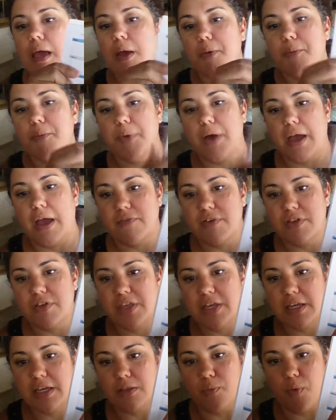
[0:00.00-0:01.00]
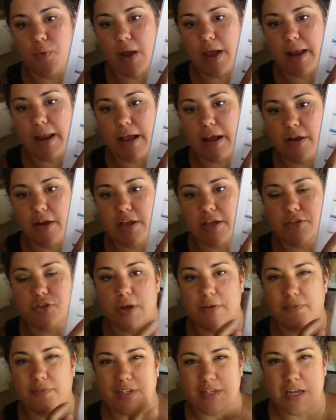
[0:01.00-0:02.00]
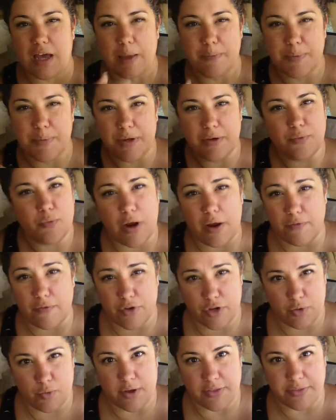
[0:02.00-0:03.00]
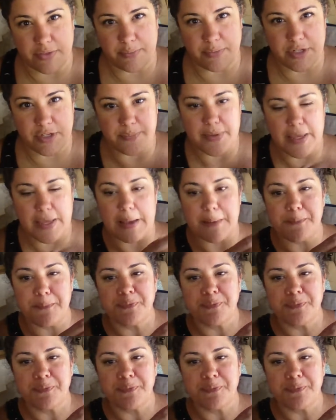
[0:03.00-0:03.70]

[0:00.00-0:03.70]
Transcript: But everything in the white areas you have to type in wherever you want them to be.